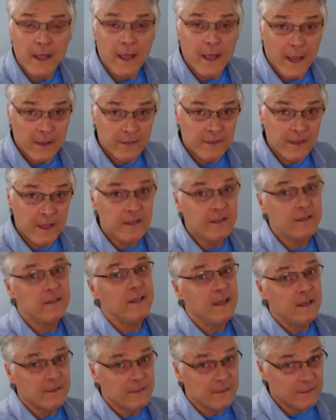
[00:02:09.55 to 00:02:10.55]
And then
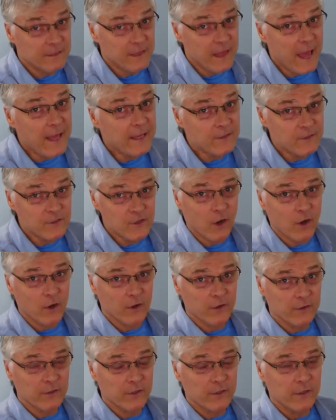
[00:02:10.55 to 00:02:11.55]
that
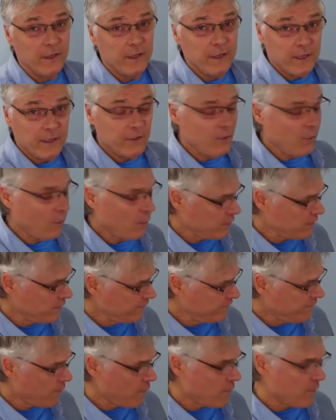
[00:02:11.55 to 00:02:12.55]
dart, in order
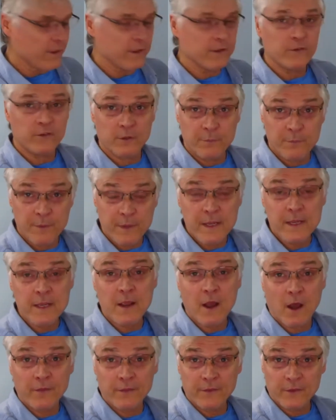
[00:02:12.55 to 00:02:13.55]
for it to be
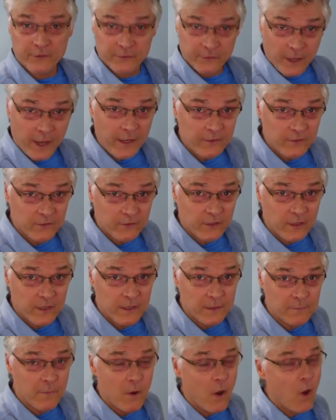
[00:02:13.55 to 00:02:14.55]
on the side
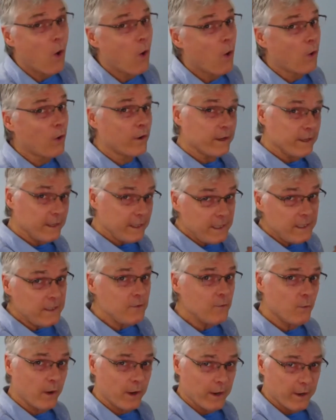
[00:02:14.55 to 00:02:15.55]
seam or
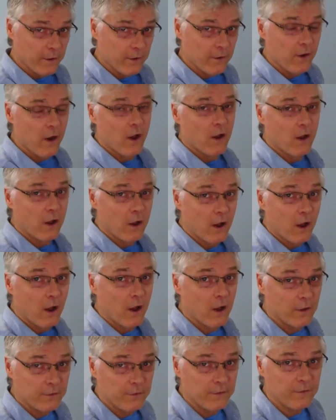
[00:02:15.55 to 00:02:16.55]
anywhere
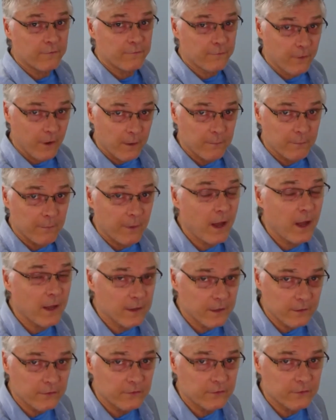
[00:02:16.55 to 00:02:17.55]
on the front
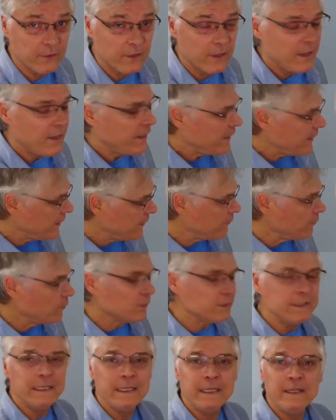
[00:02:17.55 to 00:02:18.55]
bodice, it will
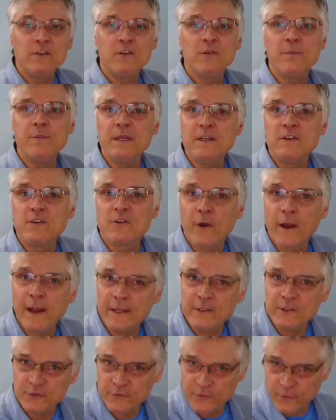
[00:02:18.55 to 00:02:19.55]
need to be
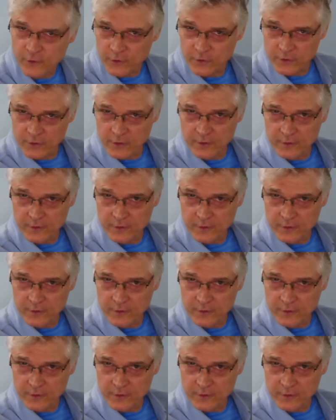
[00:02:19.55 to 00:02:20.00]
transferred.